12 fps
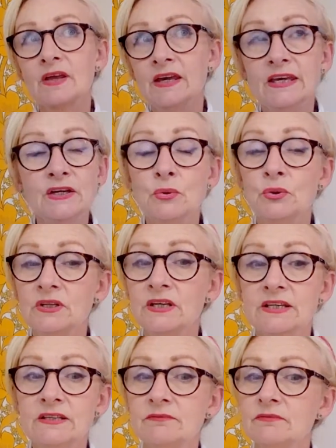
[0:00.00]

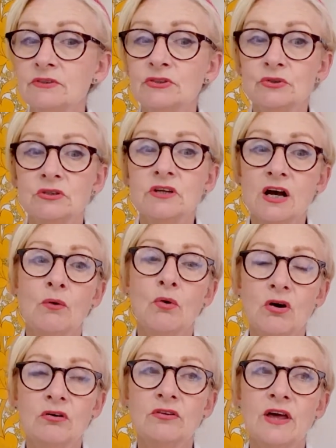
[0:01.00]
Equally, you can go
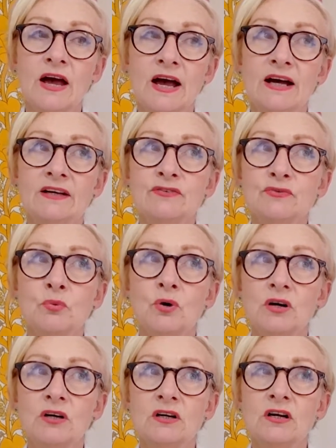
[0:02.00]
on and
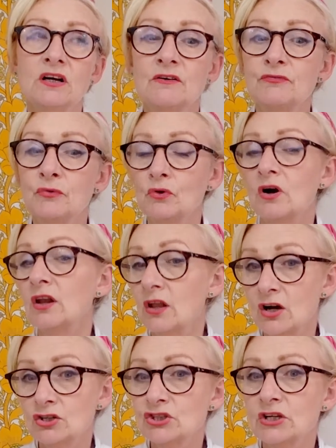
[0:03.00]
work for a
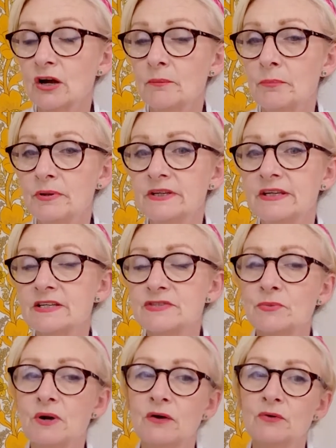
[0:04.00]
larger company
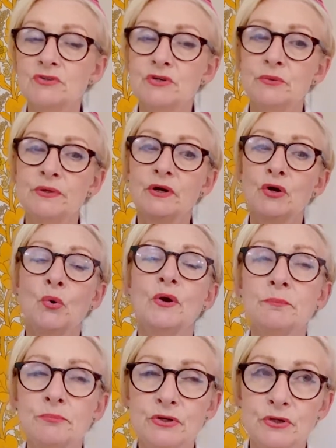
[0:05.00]
as well. So we
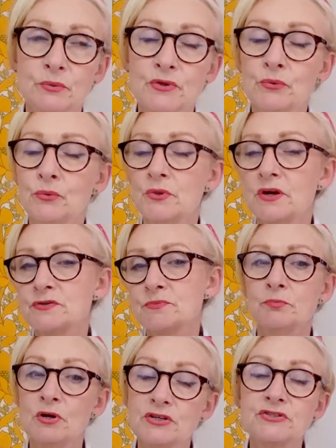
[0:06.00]
equip you with all those
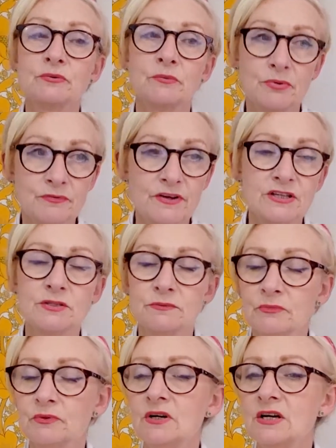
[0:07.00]
personal and
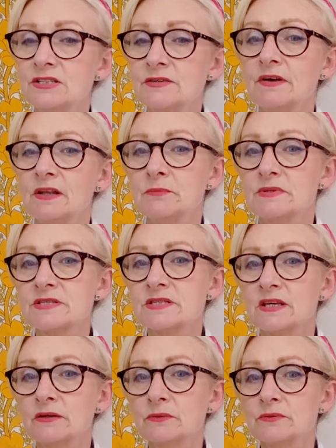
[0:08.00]
professional development
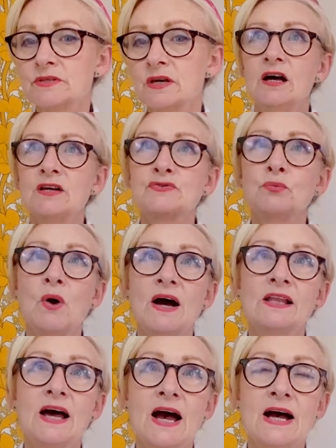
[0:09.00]
skills, as
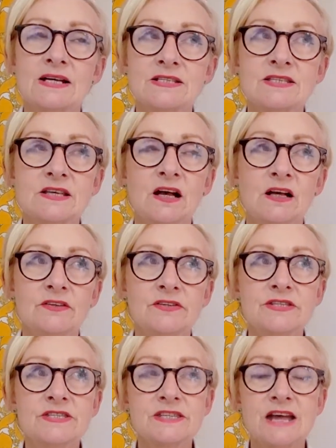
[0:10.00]
well as
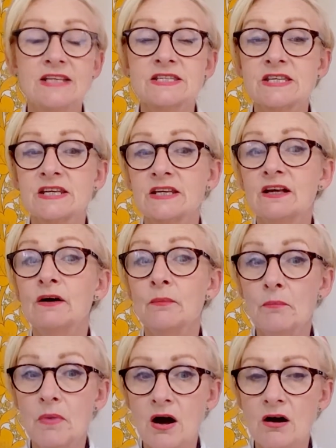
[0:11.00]
understanding
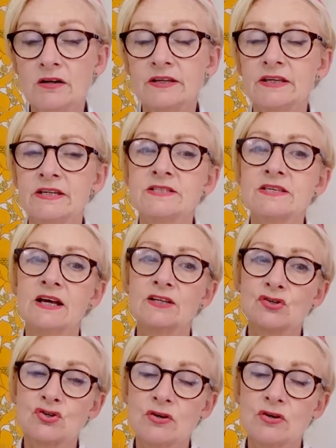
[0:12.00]
markets and